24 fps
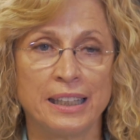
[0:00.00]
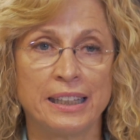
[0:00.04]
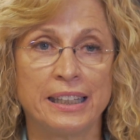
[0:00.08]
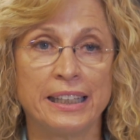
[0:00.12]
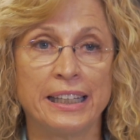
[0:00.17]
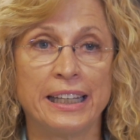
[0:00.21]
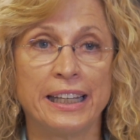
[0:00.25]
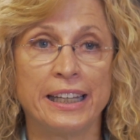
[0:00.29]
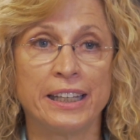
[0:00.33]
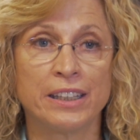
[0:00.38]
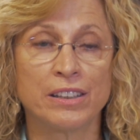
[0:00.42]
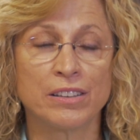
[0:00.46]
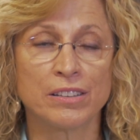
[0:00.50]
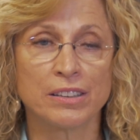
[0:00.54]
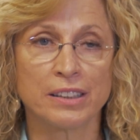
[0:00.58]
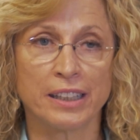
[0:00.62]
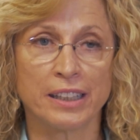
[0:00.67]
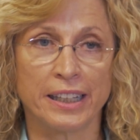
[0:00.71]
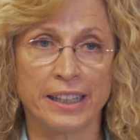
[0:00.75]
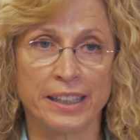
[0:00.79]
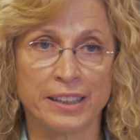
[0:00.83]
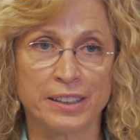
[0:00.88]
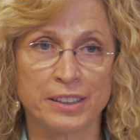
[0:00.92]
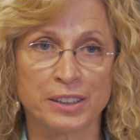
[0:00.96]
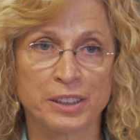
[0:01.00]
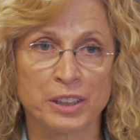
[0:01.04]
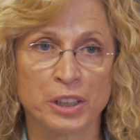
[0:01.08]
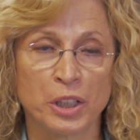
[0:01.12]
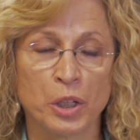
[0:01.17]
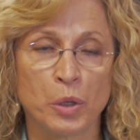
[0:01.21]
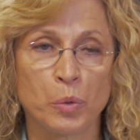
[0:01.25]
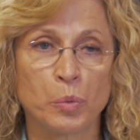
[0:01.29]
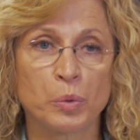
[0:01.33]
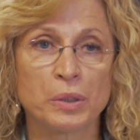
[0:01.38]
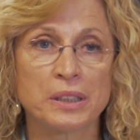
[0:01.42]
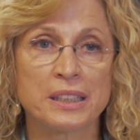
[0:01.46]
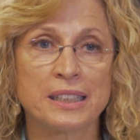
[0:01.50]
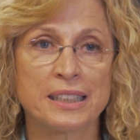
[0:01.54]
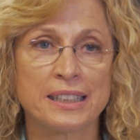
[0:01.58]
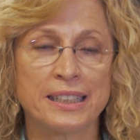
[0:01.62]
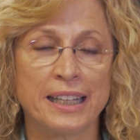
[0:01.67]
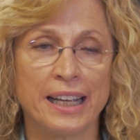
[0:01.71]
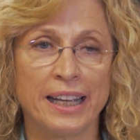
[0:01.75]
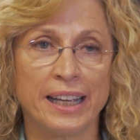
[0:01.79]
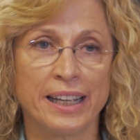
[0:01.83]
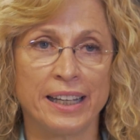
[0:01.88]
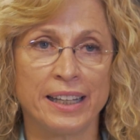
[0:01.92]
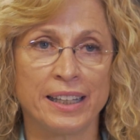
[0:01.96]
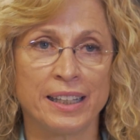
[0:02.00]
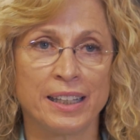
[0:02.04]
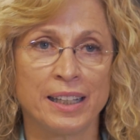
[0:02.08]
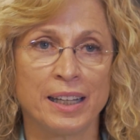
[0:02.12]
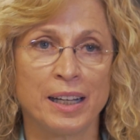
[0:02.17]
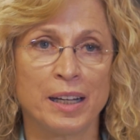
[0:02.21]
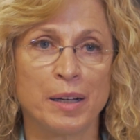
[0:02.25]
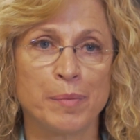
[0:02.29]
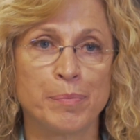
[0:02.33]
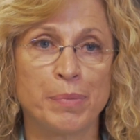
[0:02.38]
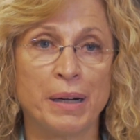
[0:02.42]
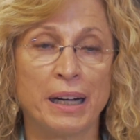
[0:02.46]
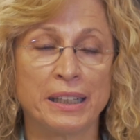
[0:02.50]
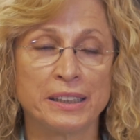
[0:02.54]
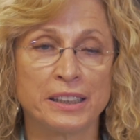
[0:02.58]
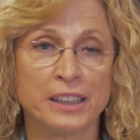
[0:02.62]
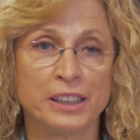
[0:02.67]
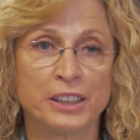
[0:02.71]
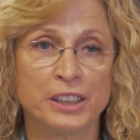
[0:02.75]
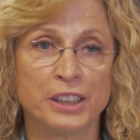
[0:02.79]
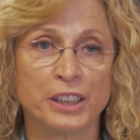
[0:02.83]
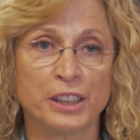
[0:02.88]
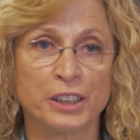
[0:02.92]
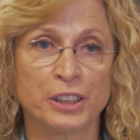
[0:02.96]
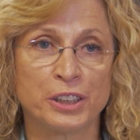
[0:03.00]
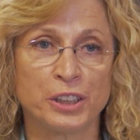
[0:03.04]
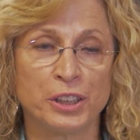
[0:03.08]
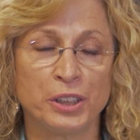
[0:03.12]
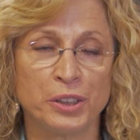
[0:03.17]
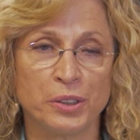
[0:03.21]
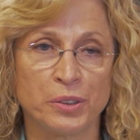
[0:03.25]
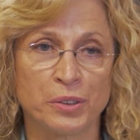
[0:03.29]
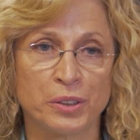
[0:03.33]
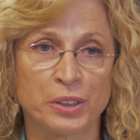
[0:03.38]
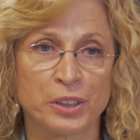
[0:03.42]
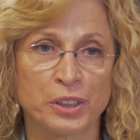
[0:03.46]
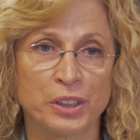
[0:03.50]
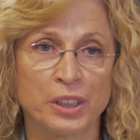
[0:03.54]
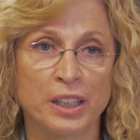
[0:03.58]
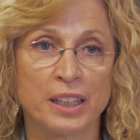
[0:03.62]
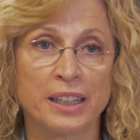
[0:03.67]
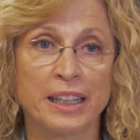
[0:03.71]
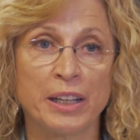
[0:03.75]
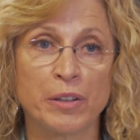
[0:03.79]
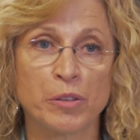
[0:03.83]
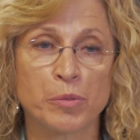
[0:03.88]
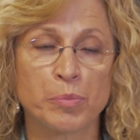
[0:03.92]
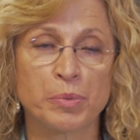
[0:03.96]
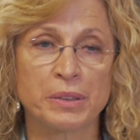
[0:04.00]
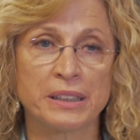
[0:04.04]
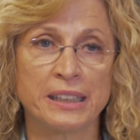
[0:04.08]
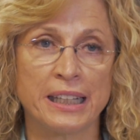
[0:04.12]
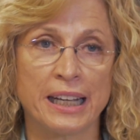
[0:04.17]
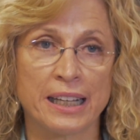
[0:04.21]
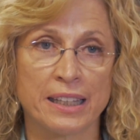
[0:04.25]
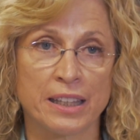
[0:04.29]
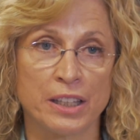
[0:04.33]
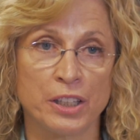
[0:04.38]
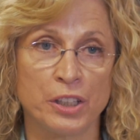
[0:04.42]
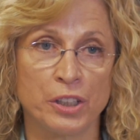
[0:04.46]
The inner layers will stay bonded to your tooth so that they will protect the